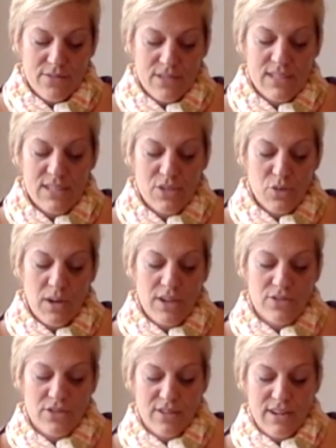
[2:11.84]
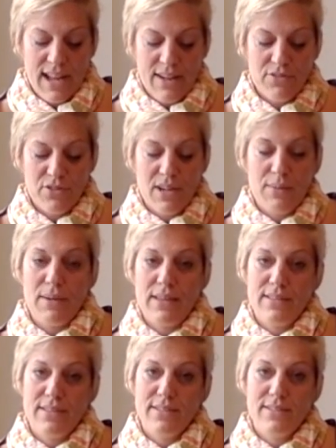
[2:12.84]
the dishwasher after I
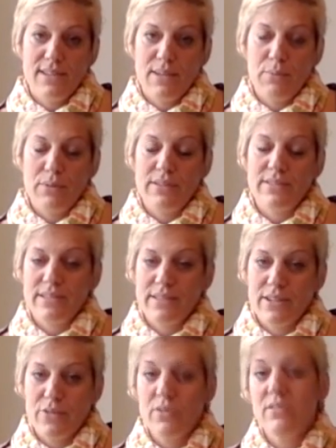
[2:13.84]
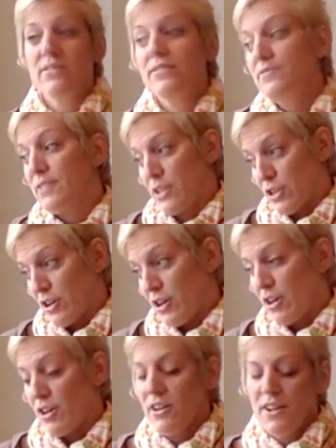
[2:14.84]
made this, and I put this in there with the
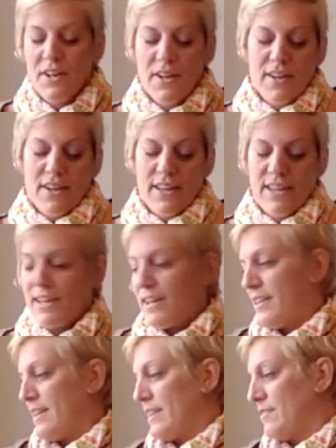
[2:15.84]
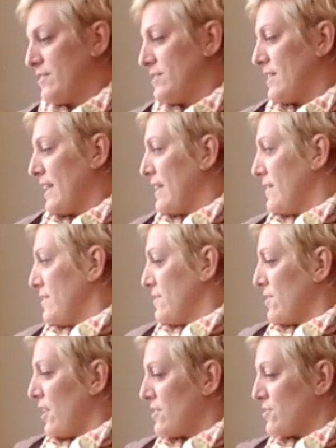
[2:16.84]
vinegar, and I even added a
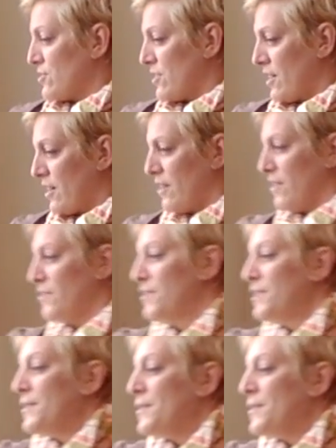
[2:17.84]
touch of